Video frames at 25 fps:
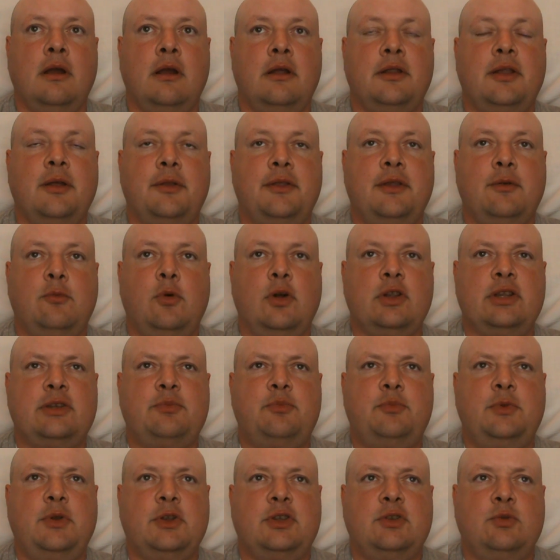that
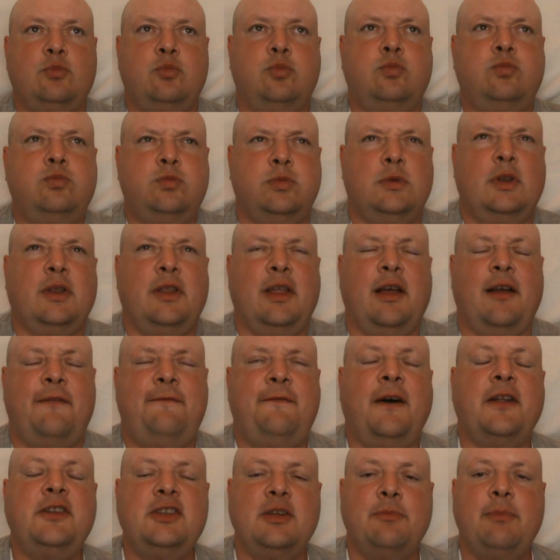a
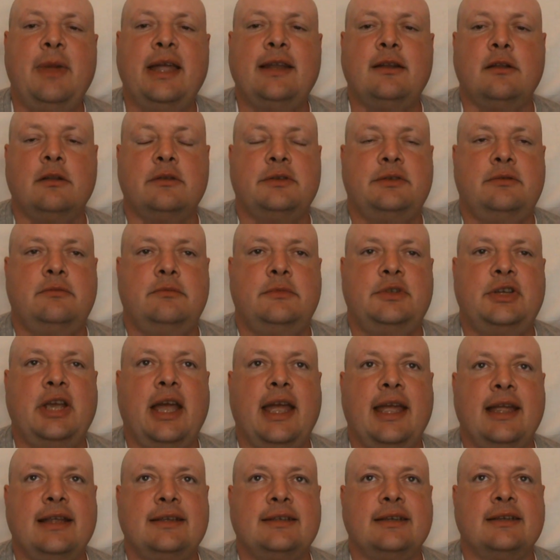fundamental
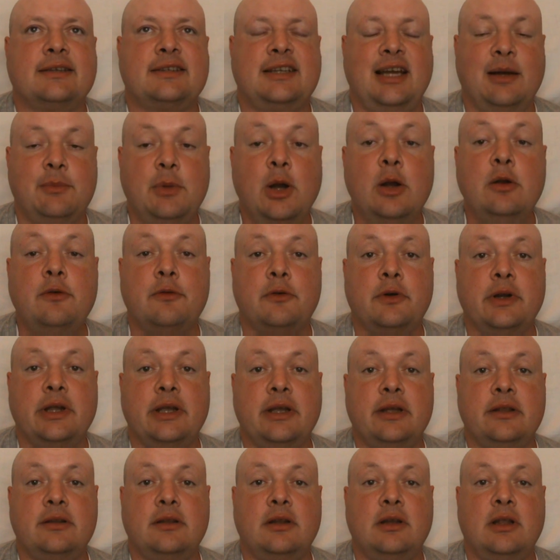change that has come over
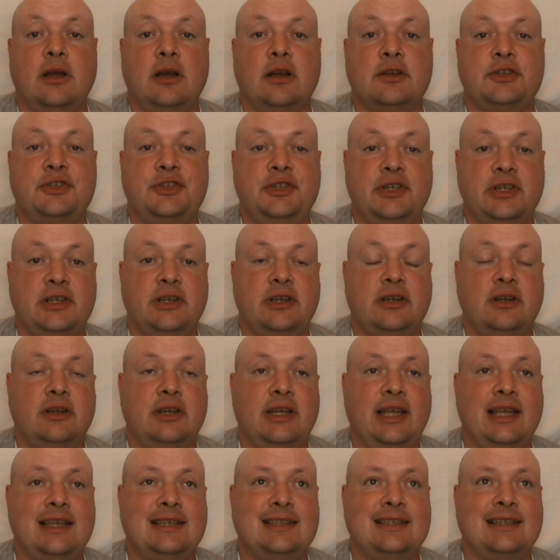it in the last year
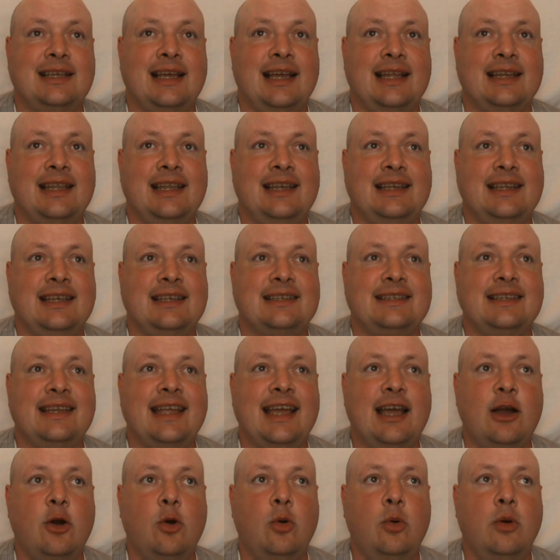is that it is
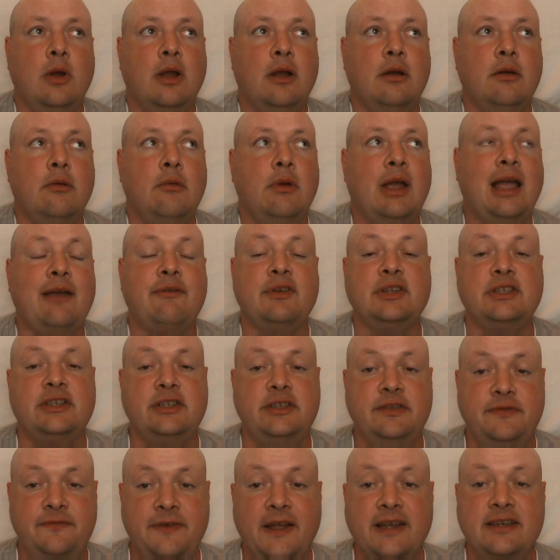now having
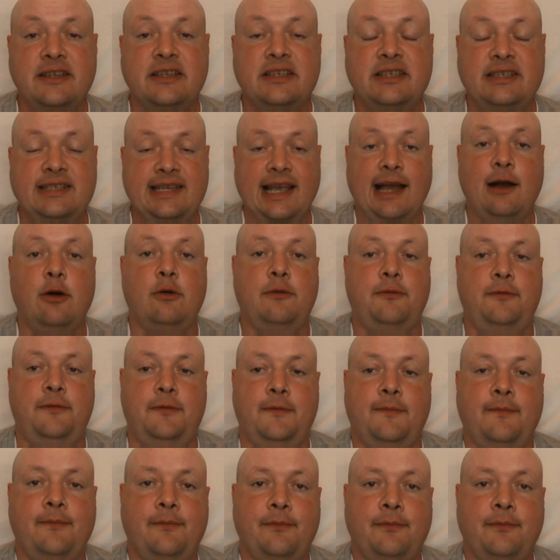to defend itself.